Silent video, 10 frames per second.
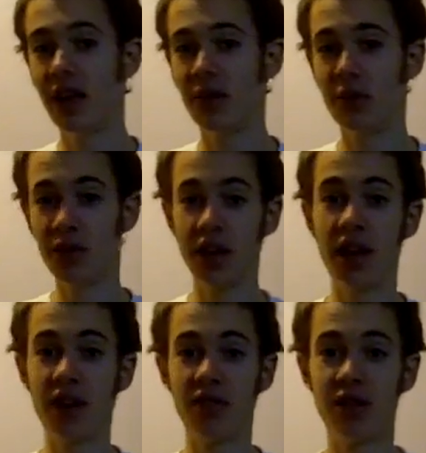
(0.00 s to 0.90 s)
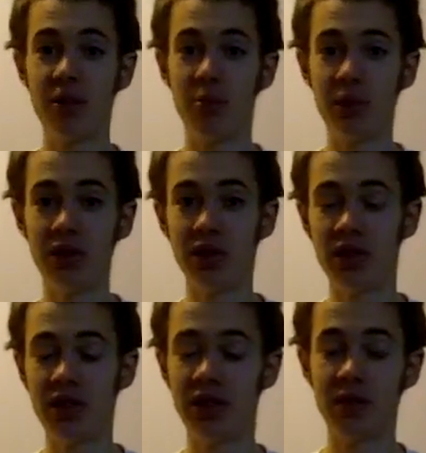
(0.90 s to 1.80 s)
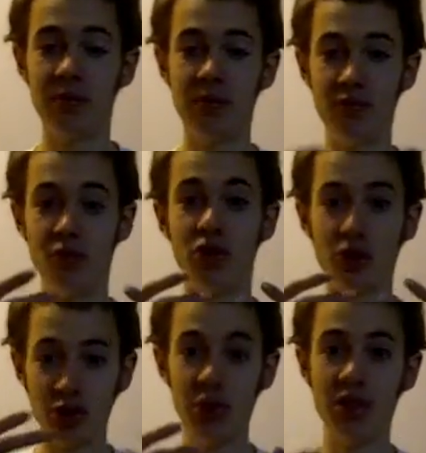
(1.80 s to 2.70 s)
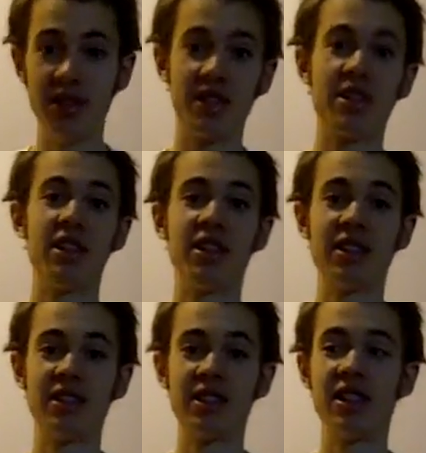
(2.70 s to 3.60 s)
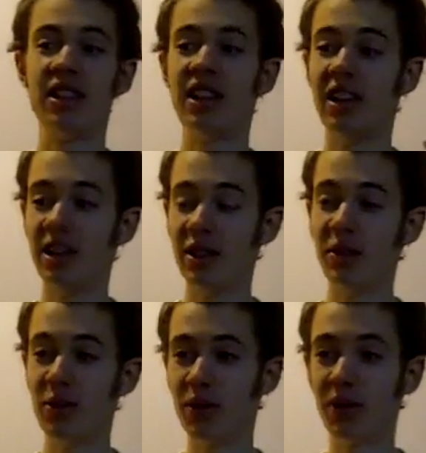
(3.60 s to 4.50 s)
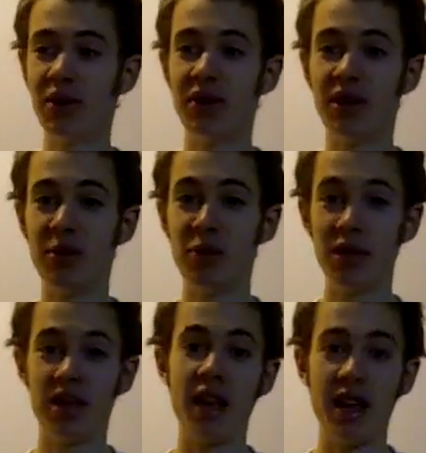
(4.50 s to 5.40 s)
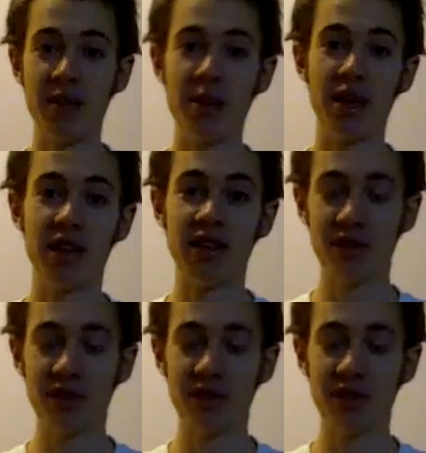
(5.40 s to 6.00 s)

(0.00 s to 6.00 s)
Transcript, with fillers: and we have the ability to do these things in the world and we can make a